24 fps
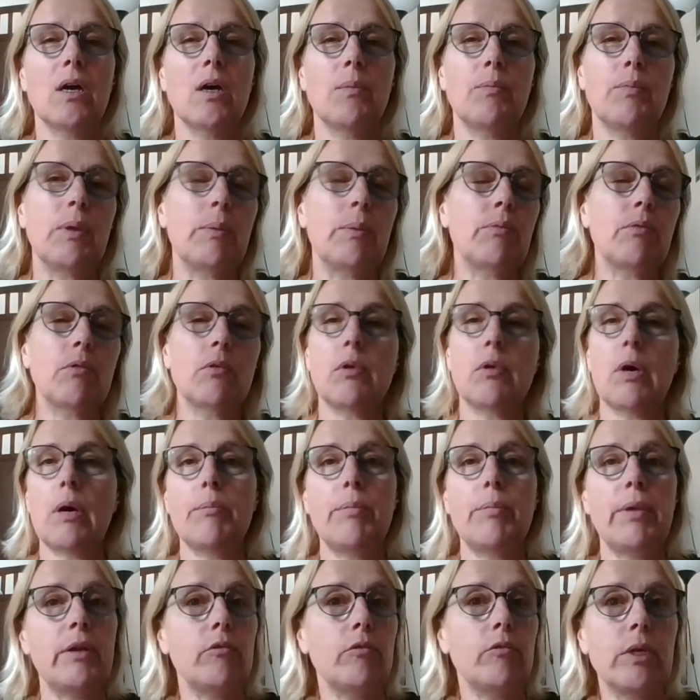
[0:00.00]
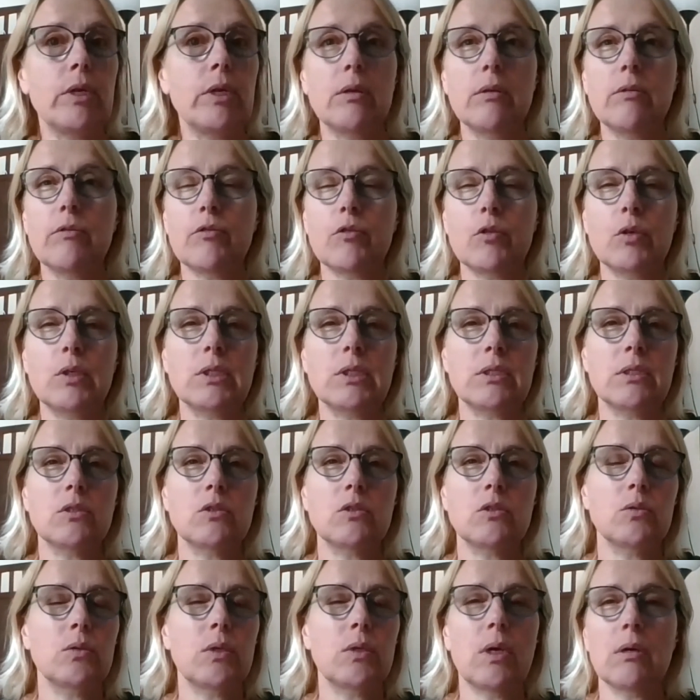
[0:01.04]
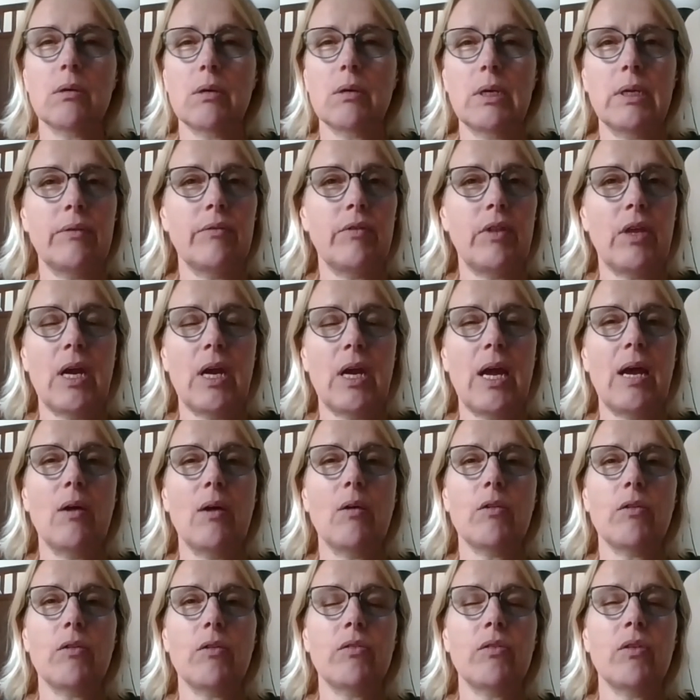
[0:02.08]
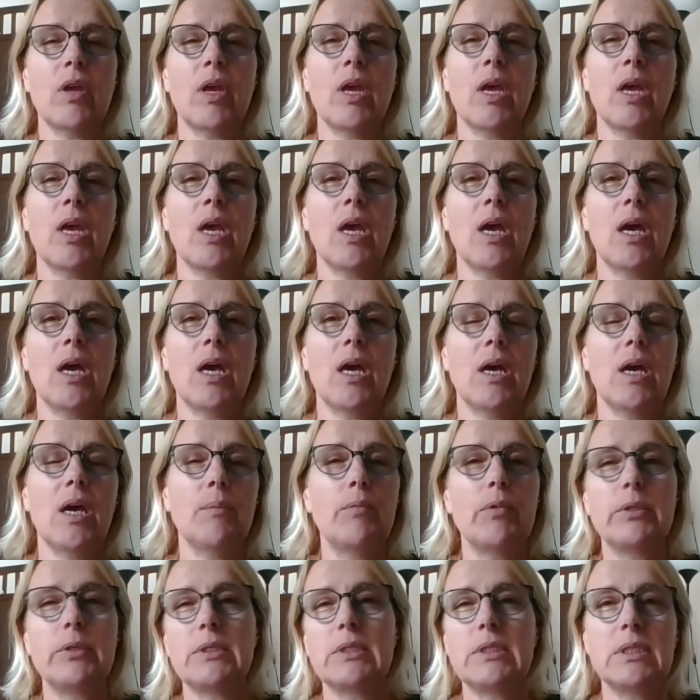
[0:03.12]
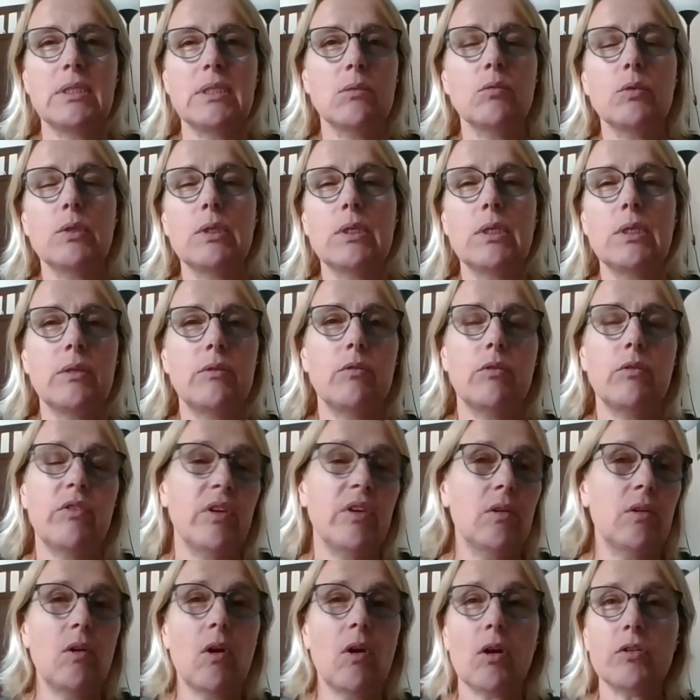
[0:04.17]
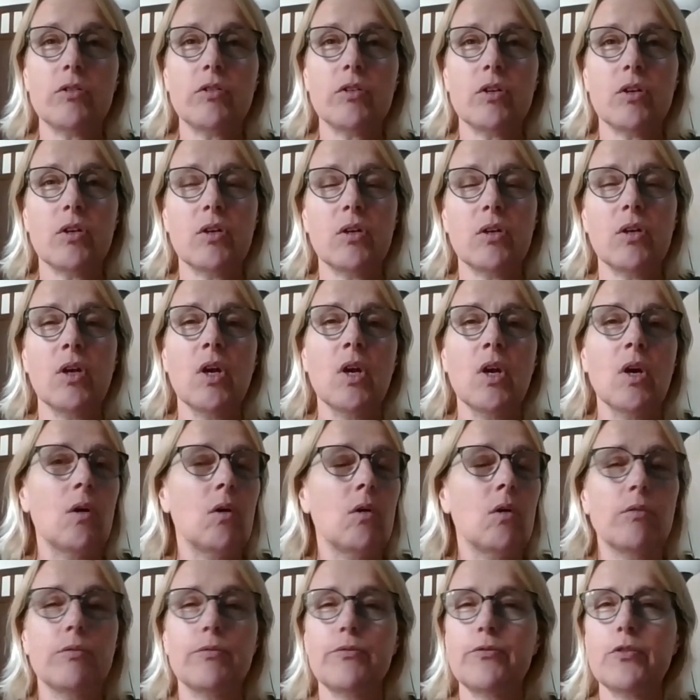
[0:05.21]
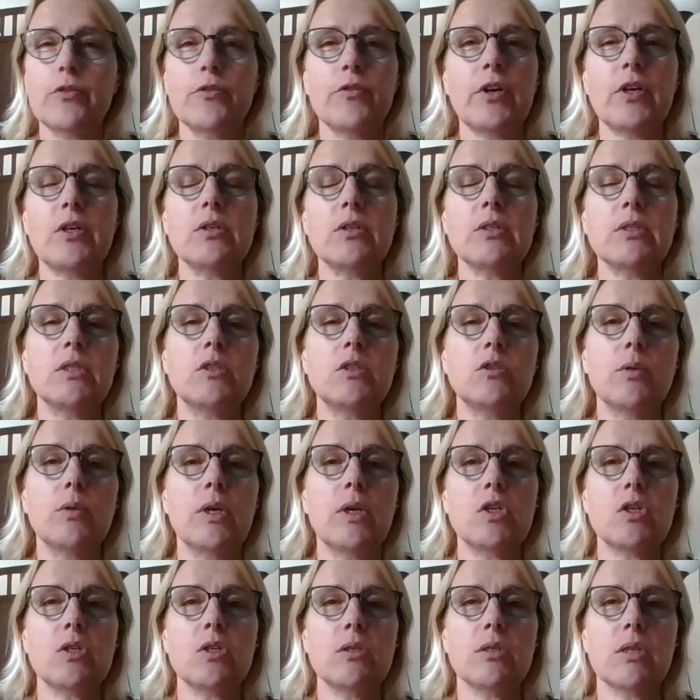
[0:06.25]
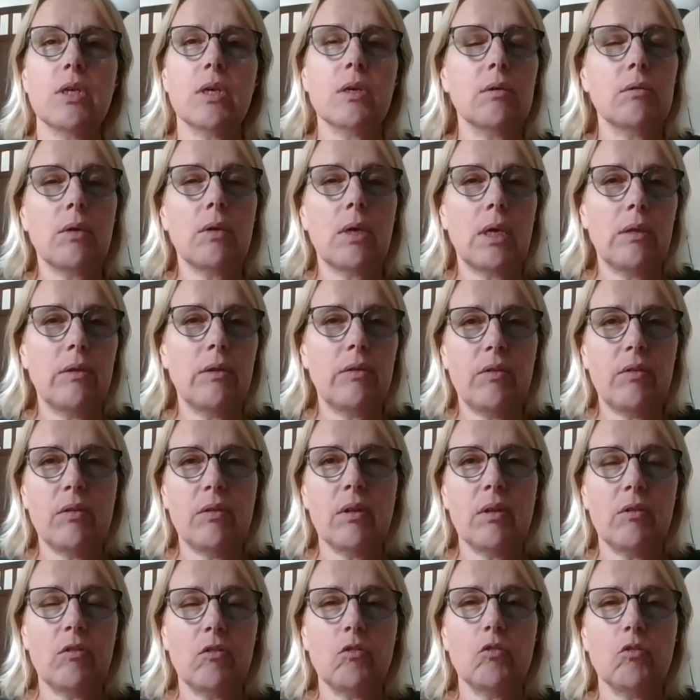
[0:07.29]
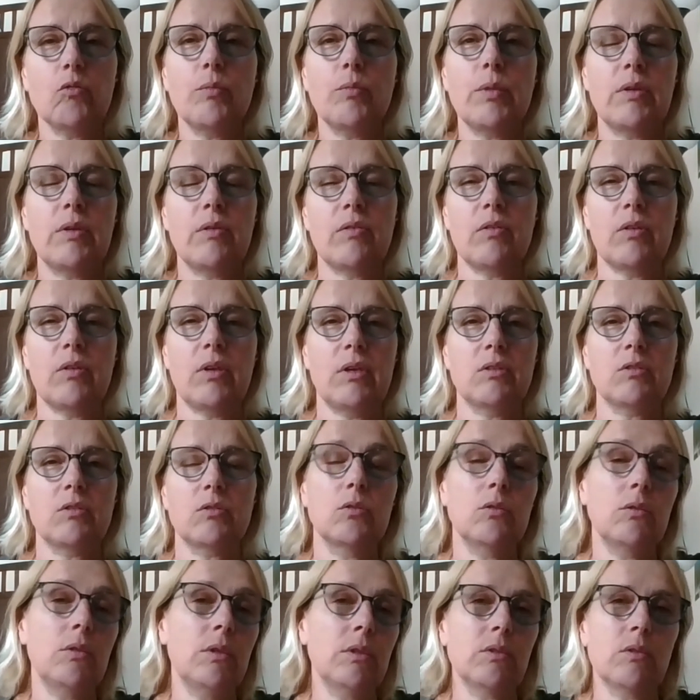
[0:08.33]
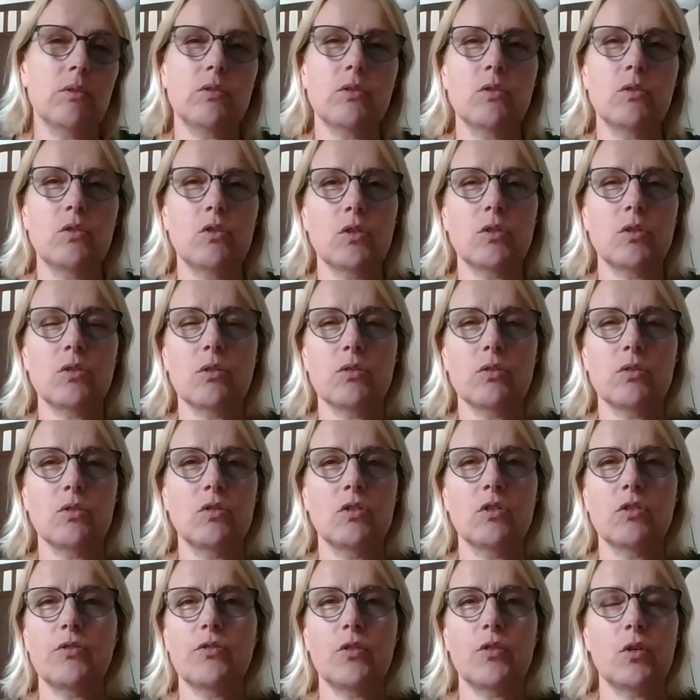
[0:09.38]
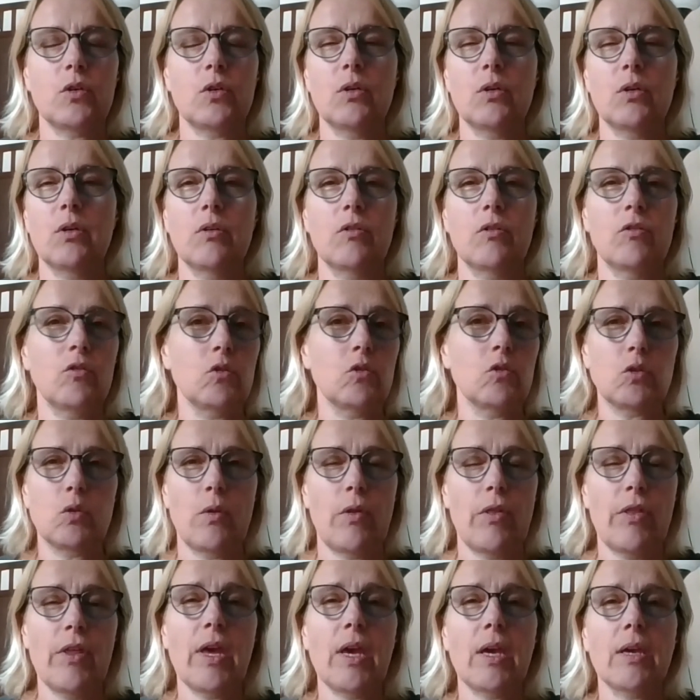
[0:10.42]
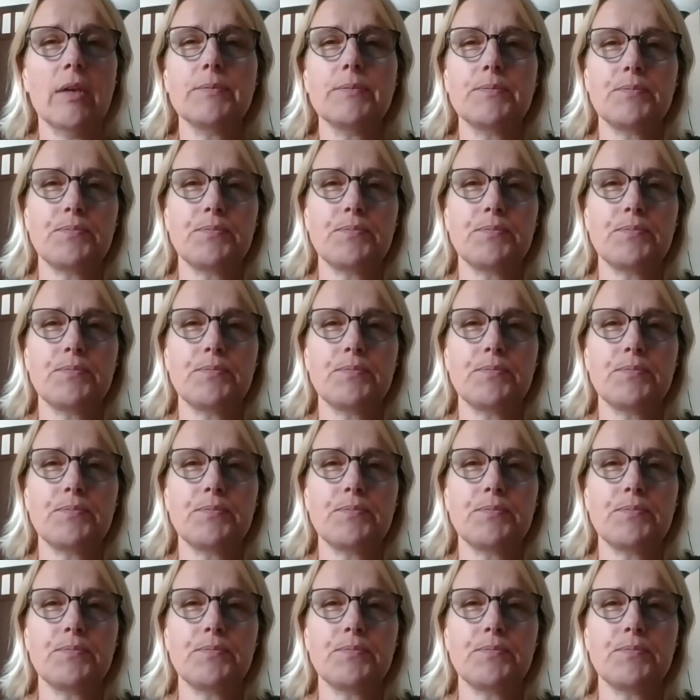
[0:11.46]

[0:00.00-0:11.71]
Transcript: people who are bedridden, for instance, who can't leave their house, but still would need to see a doctor, or for various situations. I can see that Zoom is good. Is also just for a social thing,